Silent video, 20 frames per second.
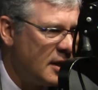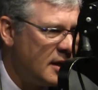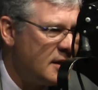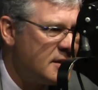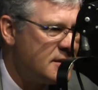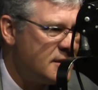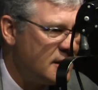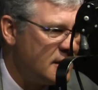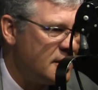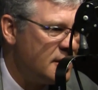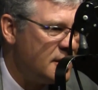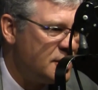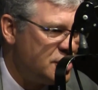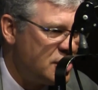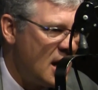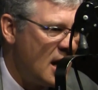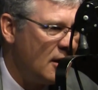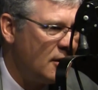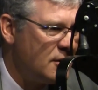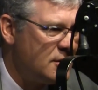that is the
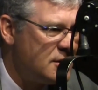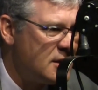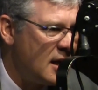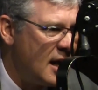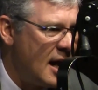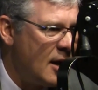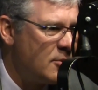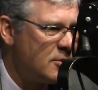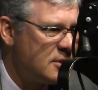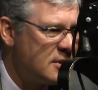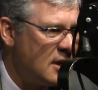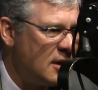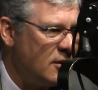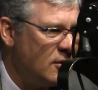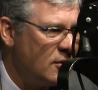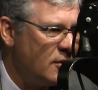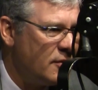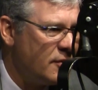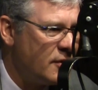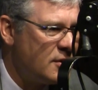challenge at Iowa State
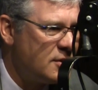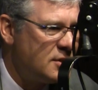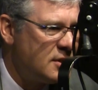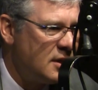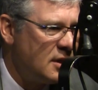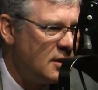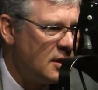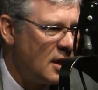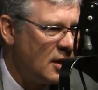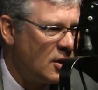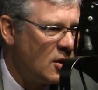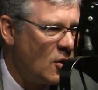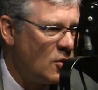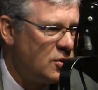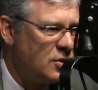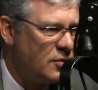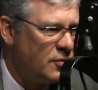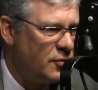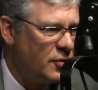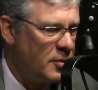University and
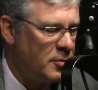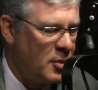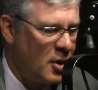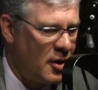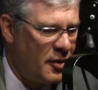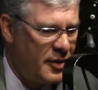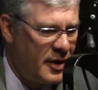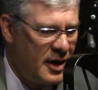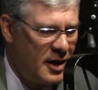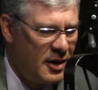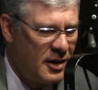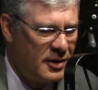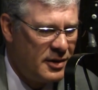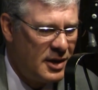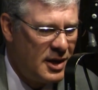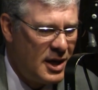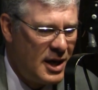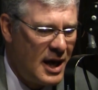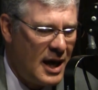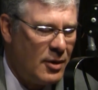coaching football there,
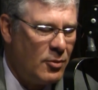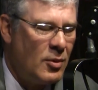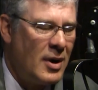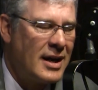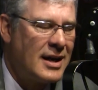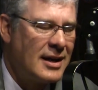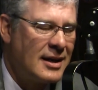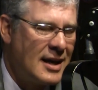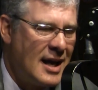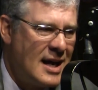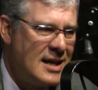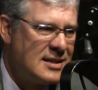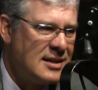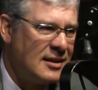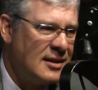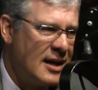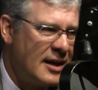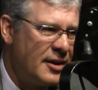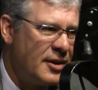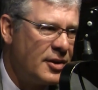and recognize a
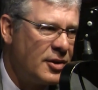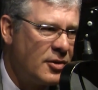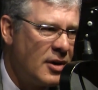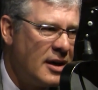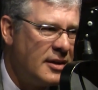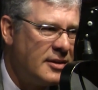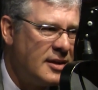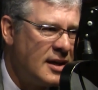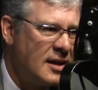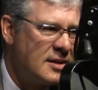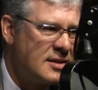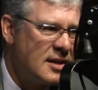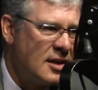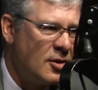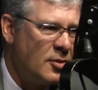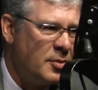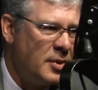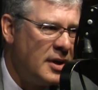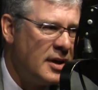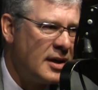lot of the great things
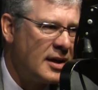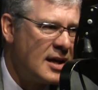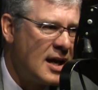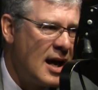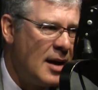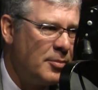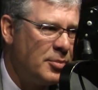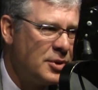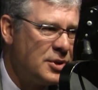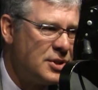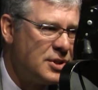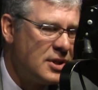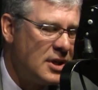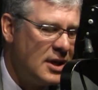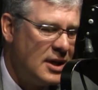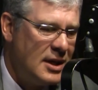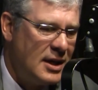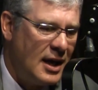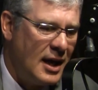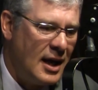that are being accomplished.
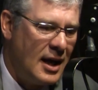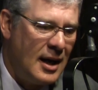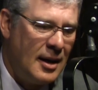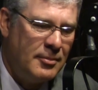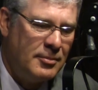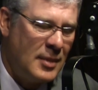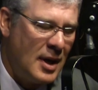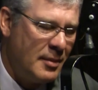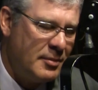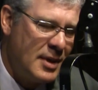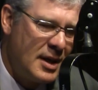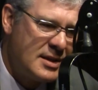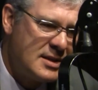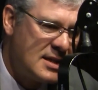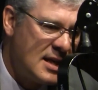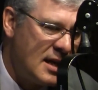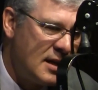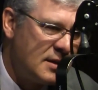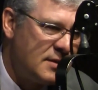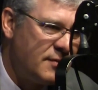I'm not
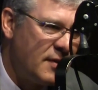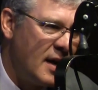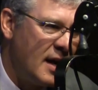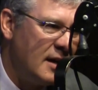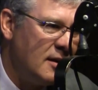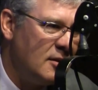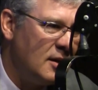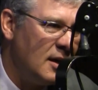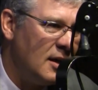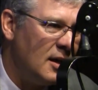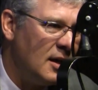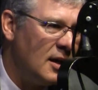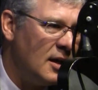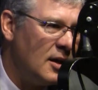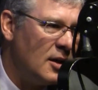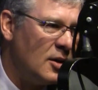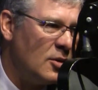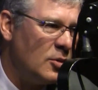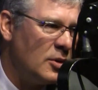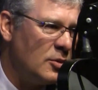satisfied
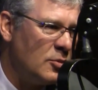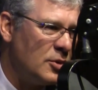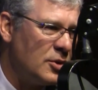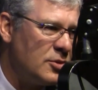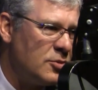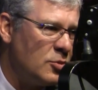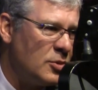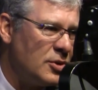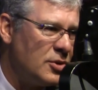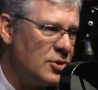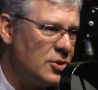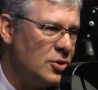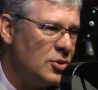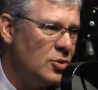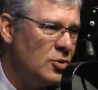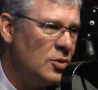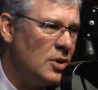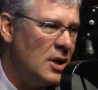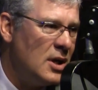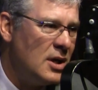with
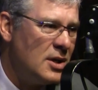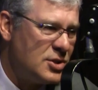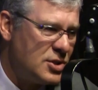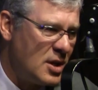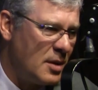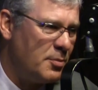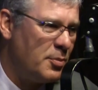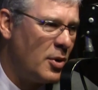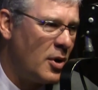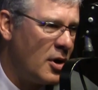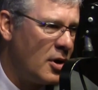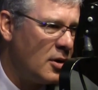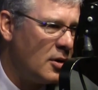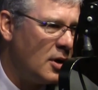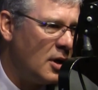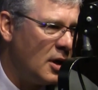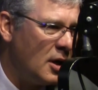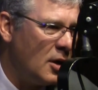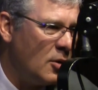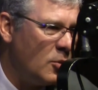2
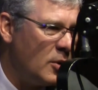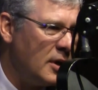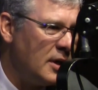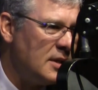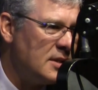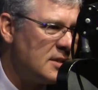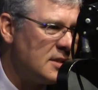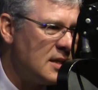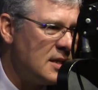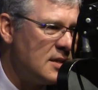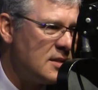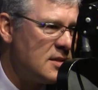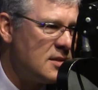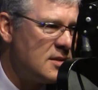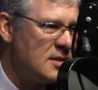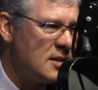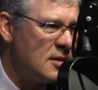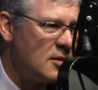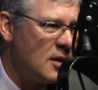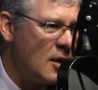subpar winning
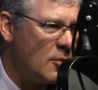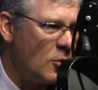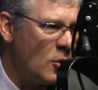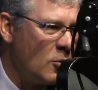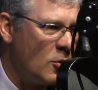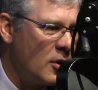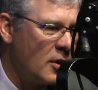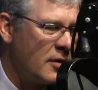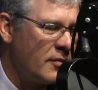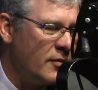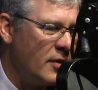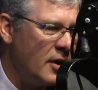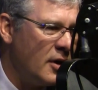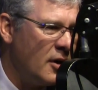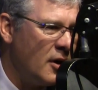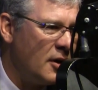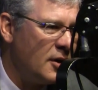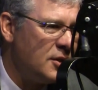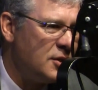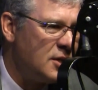seasons, and we're working very
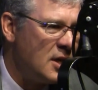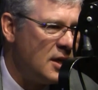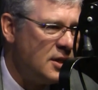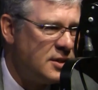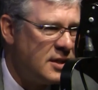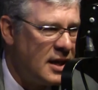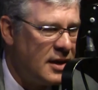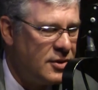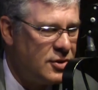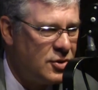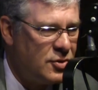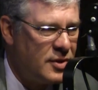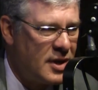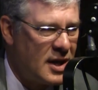hard to change that in